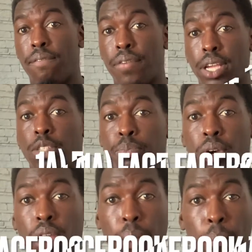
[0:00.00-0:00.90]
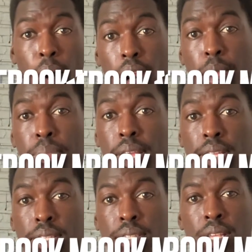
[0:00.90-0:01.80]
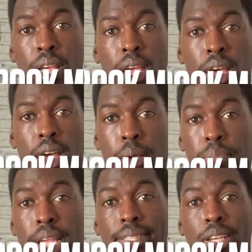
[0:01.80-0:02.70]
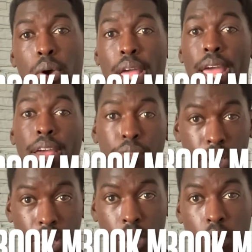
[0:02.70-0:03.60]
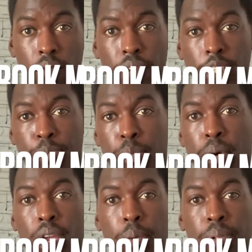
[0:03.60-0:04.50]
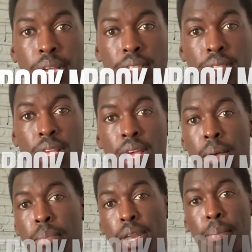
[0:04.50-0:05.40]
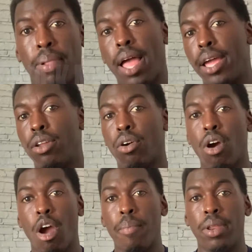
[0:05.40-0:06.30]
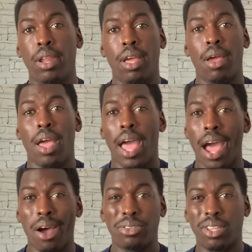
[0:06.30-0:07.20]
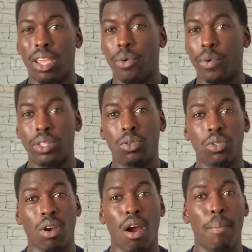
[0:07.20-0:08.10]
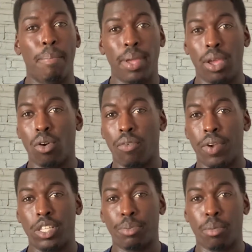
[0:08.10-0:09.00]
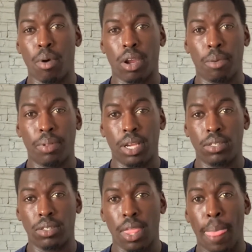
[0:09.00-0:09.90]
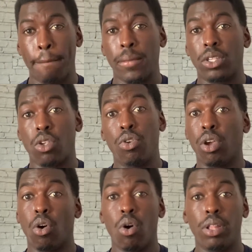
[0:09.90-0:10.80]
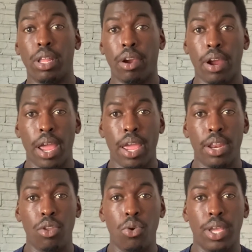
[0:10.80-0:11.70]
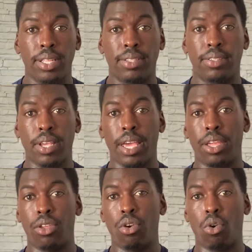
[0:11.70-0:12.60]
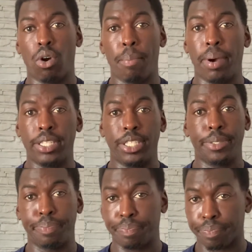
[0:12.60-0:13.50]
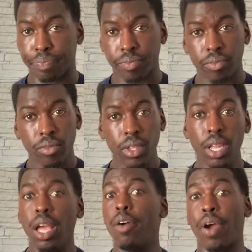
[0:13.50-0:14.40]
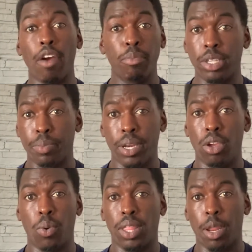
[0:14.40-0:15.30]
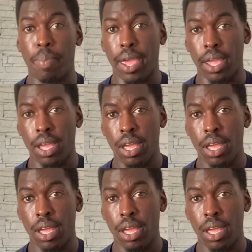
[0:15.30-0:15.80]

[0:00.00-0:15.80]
Facebook Marketplace. They sell everything on Facebook Marketplace, but in Playa del Carmen, housing and rentals are big on Facebook Marketplace. So you can go on there and you can set your budget of however much money you're willing to pay,